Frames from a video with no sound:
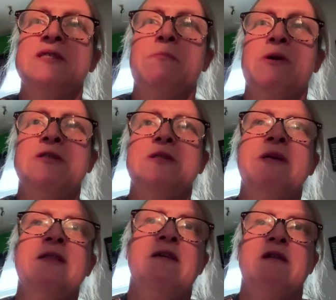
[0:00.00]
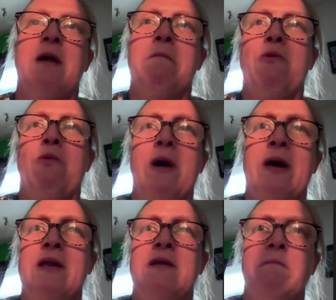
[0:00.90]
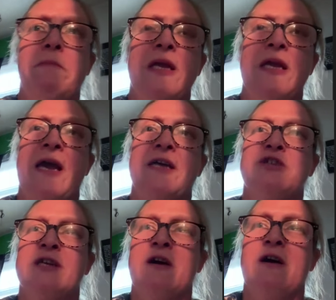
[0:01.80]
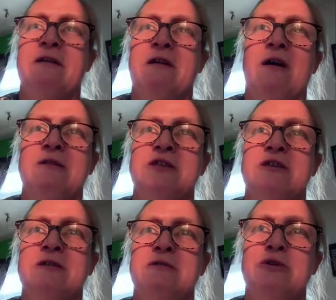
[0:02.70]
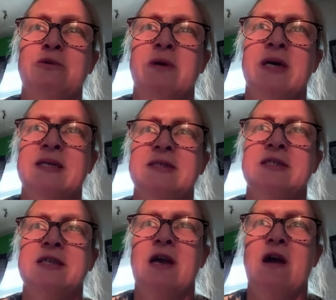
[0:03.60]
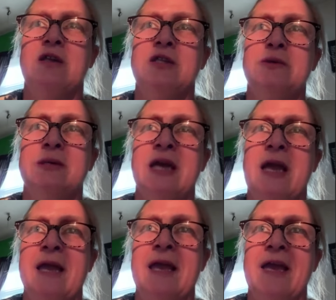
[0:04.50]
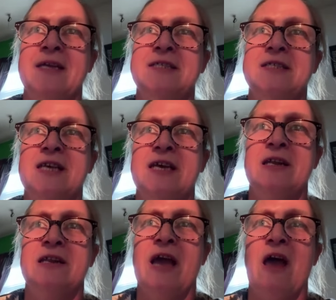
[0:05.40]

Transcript: was supposed to be the number one pediatric heart doctor who was doing a case in